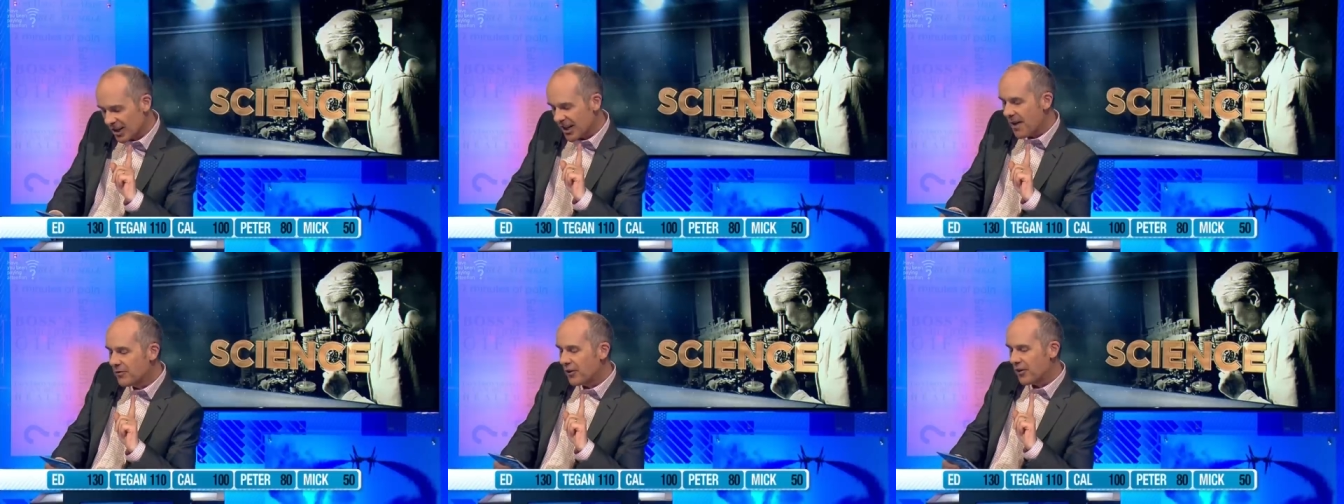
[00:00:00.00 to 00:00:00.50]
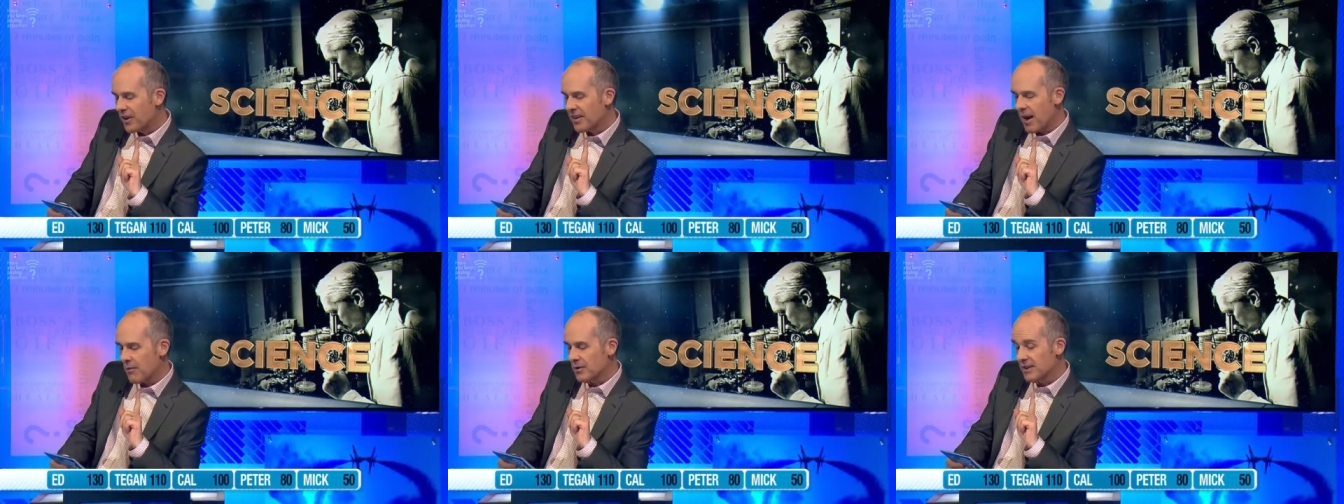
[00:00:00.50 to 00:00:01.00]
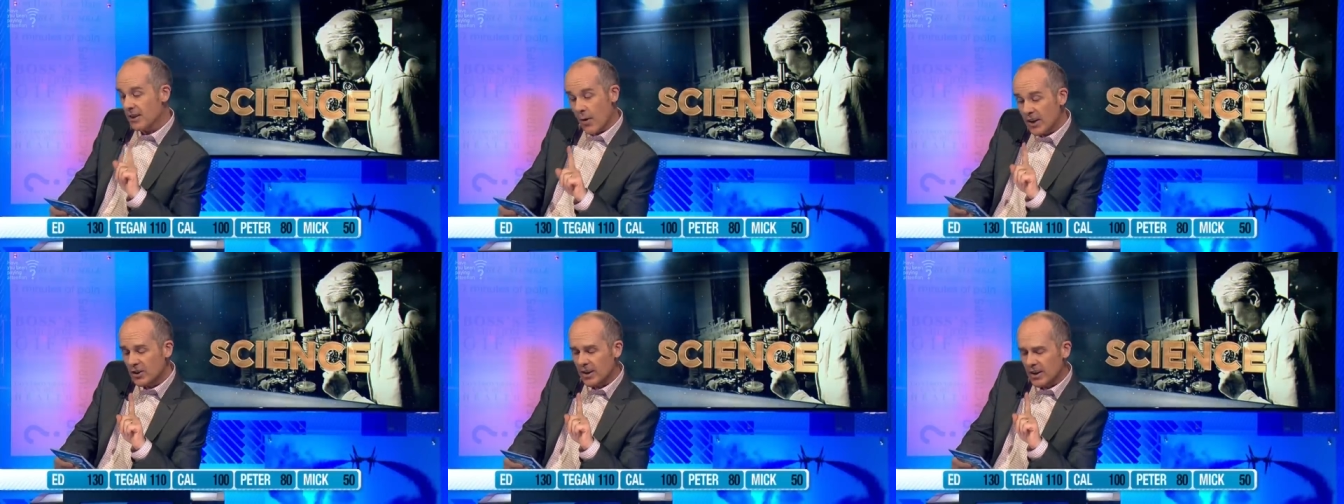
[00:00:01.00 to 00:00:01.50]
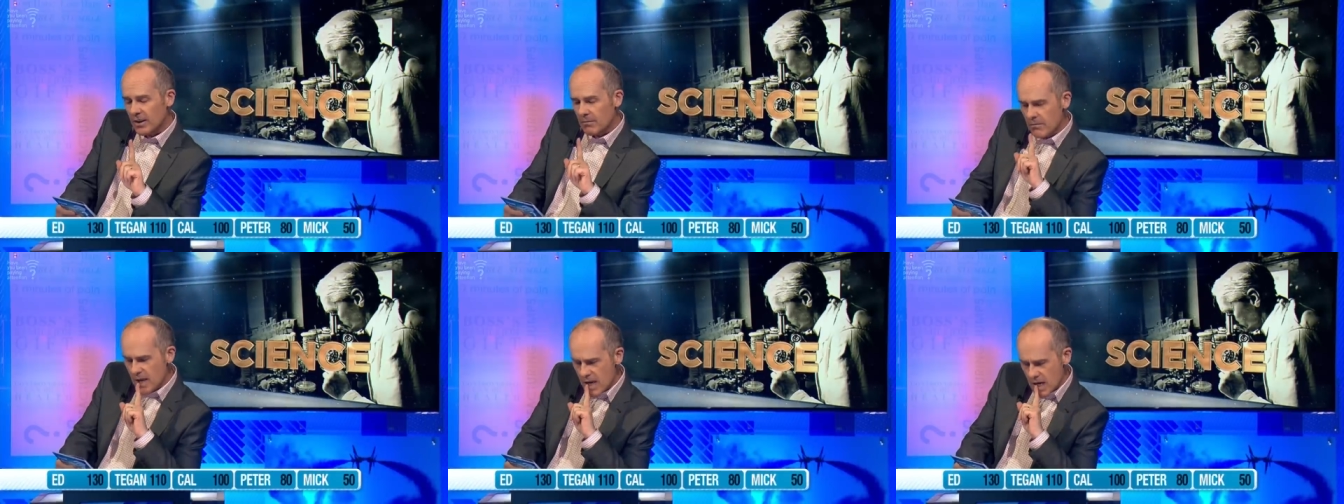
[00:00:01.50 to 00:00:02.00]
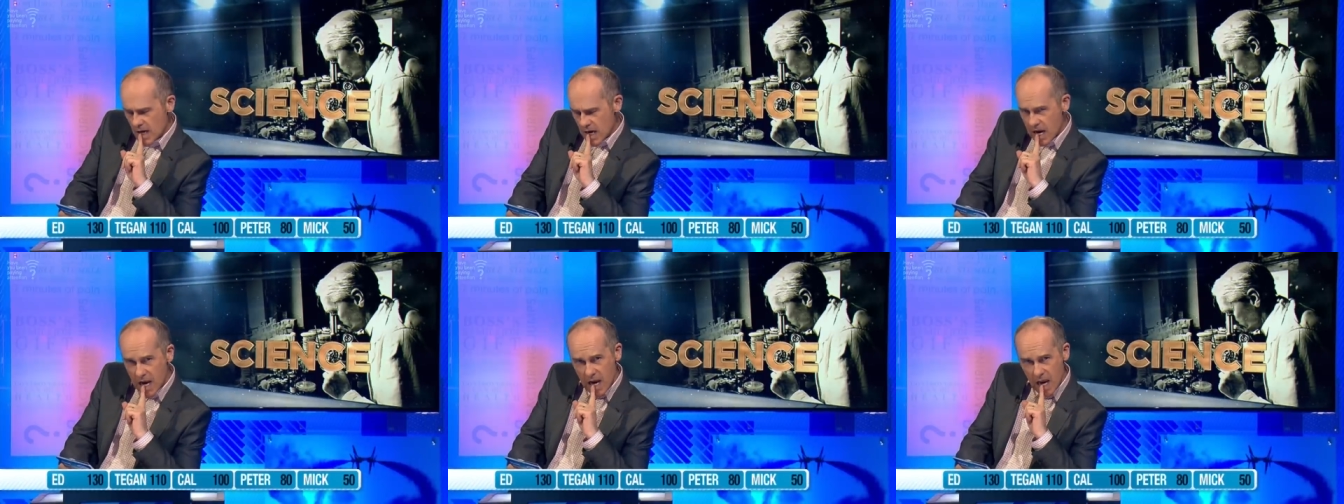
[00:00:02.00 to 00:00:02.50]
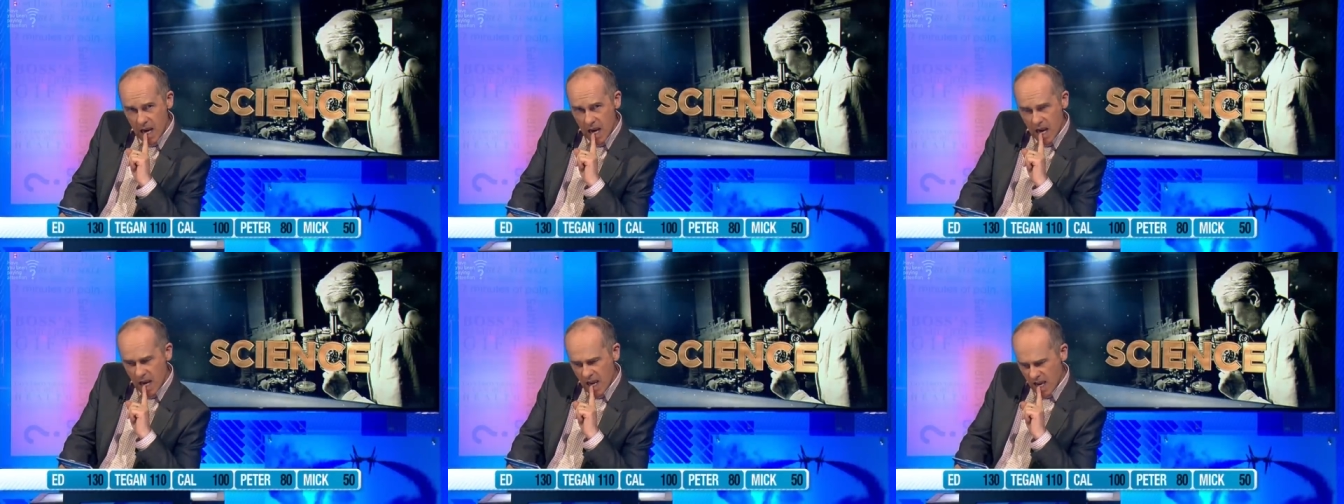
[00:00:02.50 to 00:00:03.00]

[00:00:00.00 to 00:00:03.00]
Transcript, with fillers: love to think that was the... Actually, Mick. Yes.